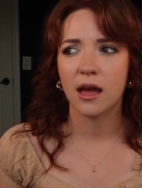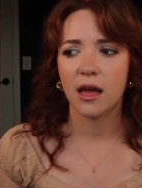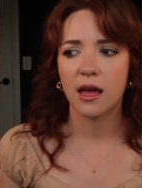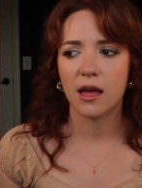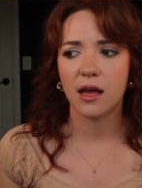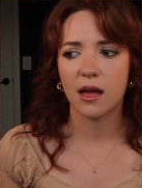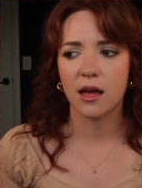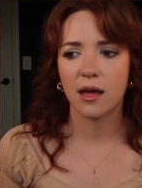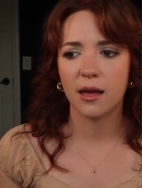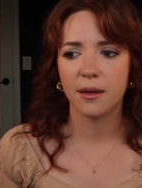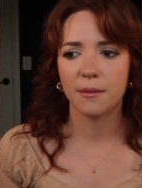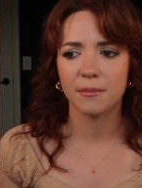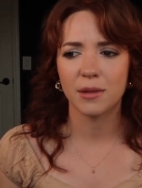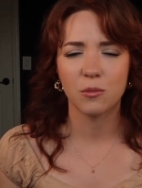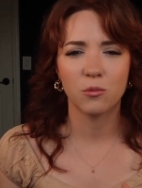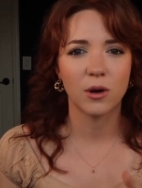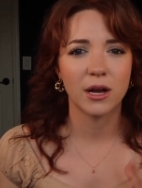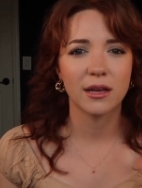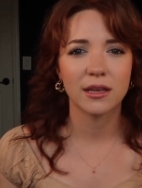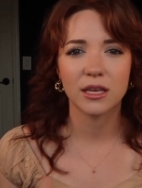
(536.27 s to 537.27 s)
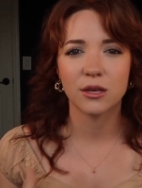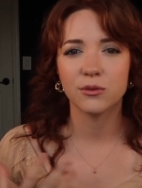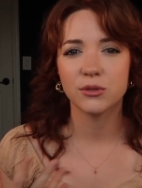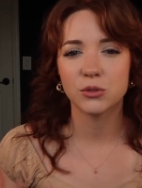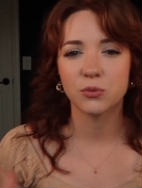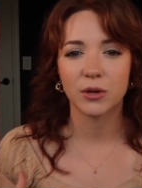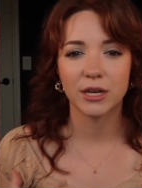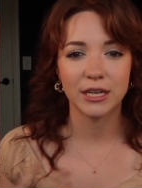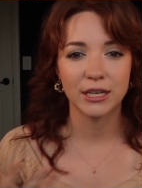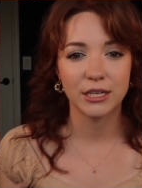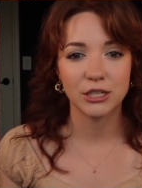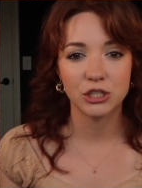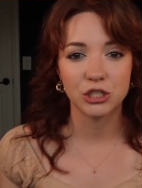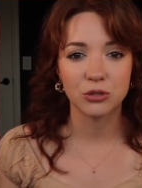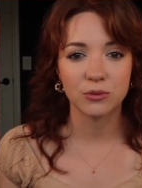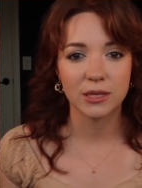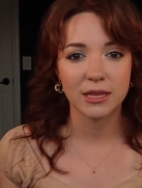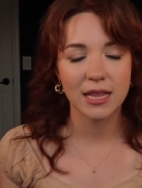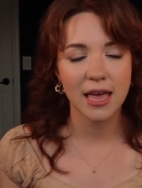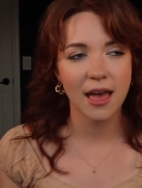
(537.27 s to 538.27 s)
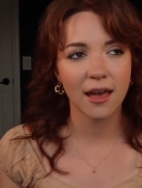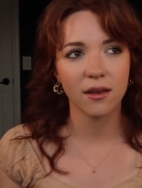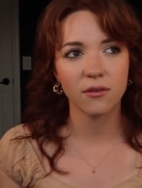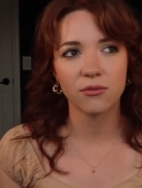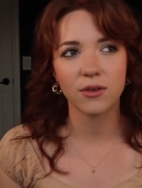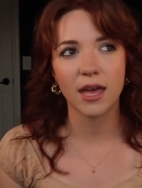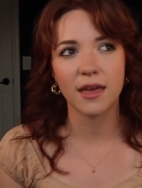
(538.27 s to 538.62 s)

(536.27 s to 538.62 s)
um, and what he was wanting to do in life.